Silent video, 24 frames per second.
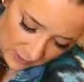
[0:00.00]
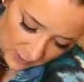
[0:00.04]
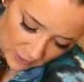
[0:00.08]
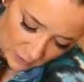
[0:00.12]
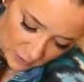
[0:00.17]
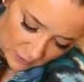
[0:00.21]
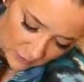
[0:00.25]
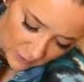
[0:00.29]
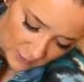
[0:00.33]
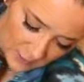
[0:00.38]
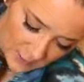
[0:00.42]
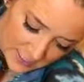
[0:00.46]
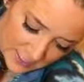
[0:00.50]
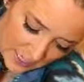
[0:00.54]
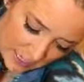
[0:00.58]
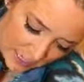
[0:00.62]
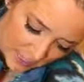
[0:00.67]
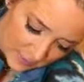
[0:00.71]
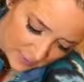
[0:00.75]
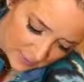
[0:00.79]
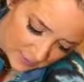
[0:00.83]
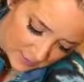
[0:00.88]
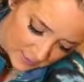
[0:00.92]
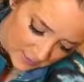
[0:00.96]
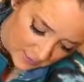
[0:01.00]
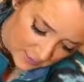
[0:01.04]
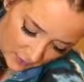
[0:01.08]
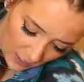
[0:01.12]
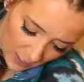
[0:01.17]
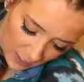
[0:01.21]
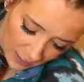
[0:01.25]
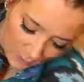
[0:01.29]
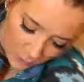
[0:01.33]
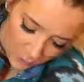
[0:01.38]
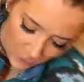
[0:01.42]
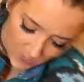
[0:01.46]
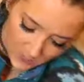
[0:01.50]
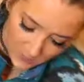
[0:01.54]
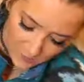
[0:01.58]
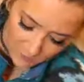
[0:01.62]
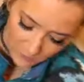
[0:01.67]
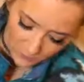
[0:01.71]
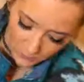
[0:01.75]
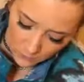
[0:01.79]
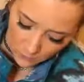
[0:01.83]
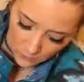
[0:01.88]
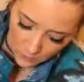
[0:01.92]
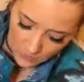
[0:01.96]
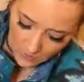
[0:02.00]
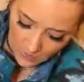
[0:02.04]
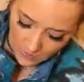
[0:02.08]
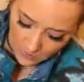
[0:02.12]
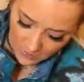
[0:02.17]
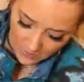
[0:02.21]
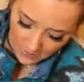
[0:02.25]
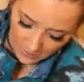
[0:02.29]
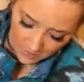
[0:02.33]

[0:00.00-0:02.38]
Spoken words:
dangerous task. And a wasteful one at